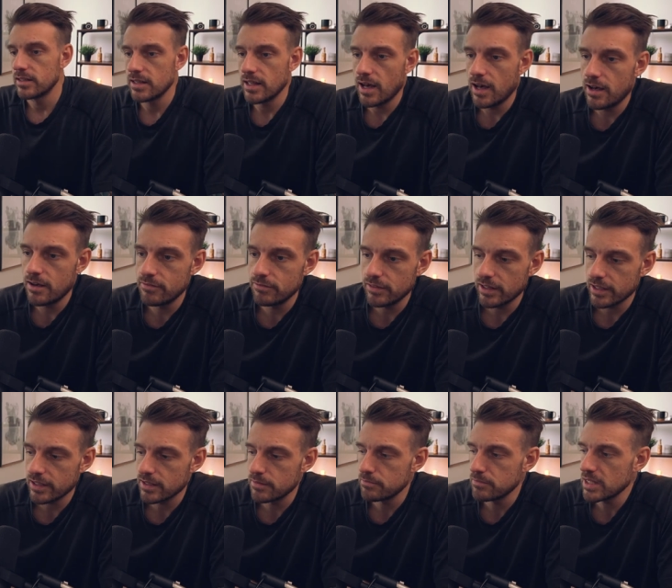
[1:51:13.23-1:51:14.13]
They have
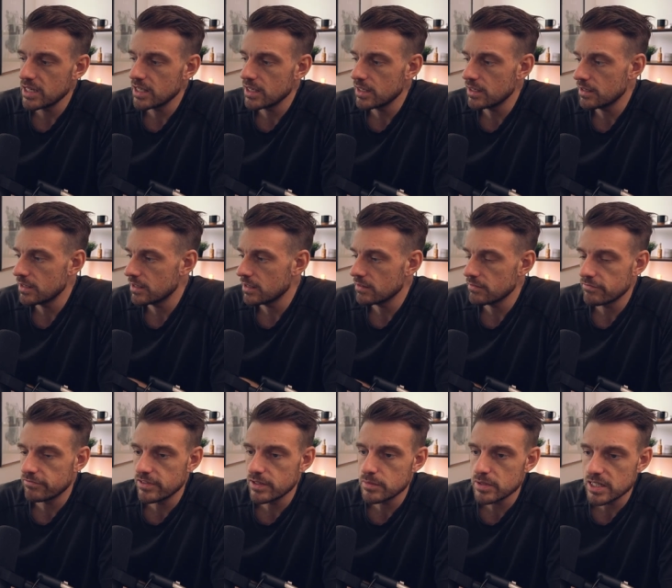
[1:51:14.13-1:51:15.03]
like a mini
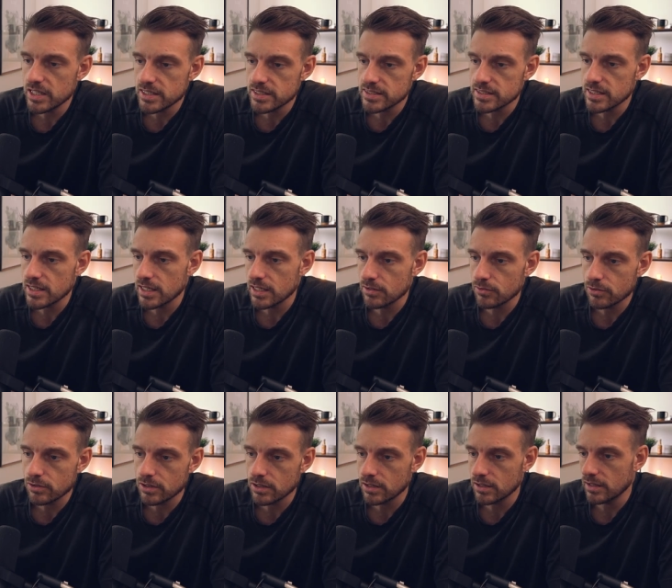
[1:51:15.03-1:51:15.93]
VBDC
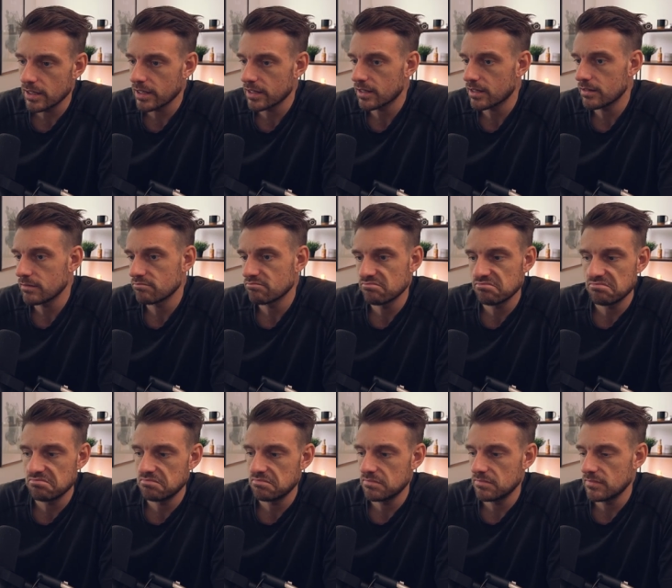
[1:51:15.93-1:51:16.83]
or like
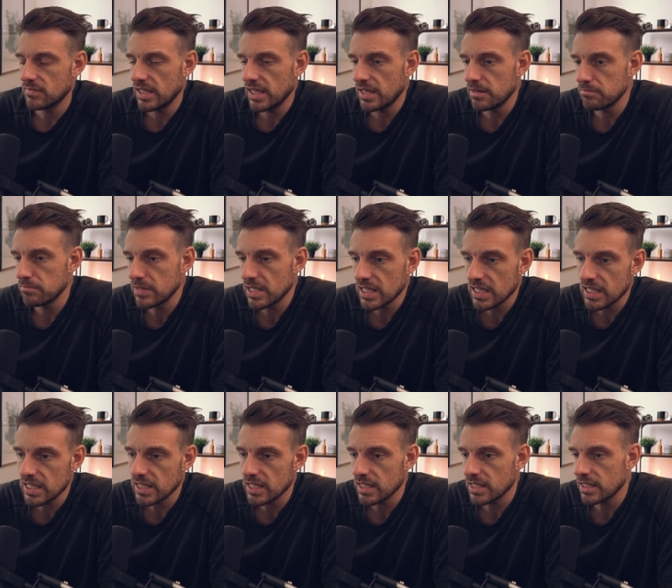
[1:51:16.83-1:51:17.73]
a
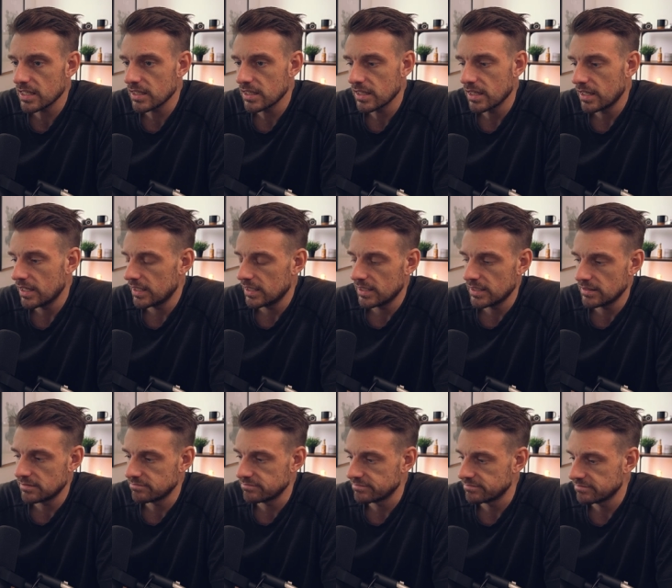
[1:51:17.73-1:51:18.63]
mini,
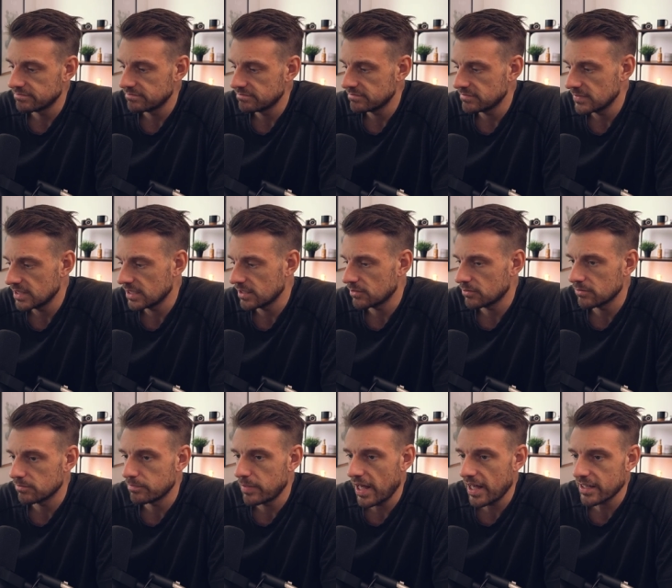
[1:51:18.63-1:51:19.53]
um, you
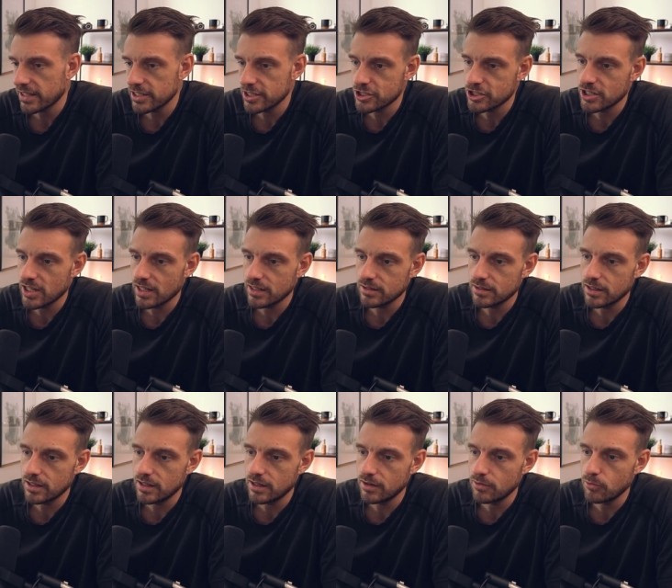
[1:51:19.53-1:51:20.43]
know, package
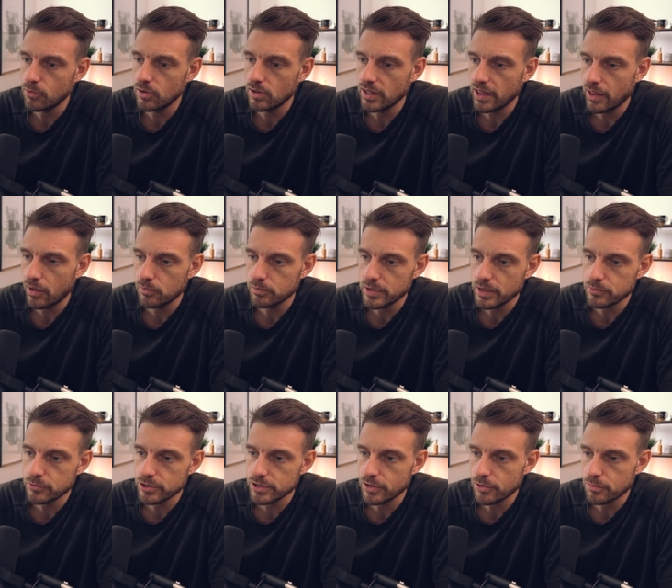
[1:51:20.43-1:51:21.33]
that uh, will help
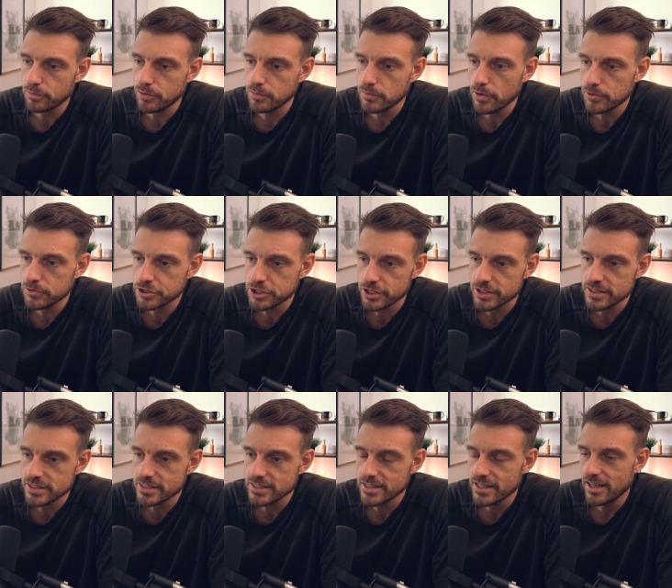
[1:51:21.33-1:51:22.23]
them with their
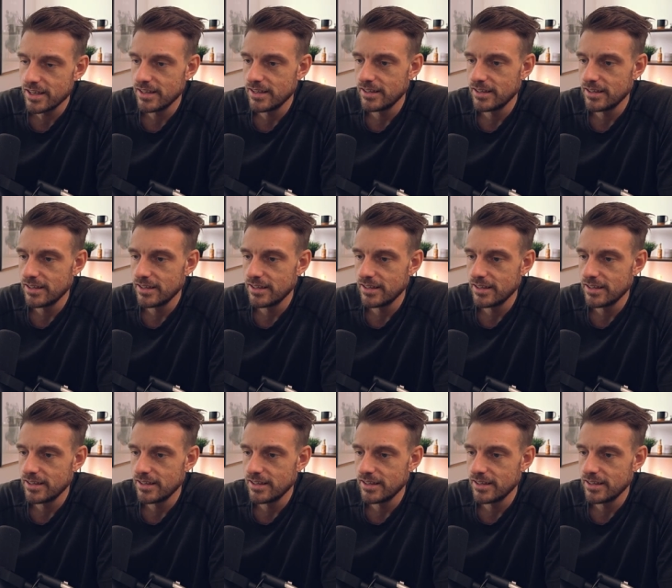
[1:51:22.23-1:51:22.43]
promotions.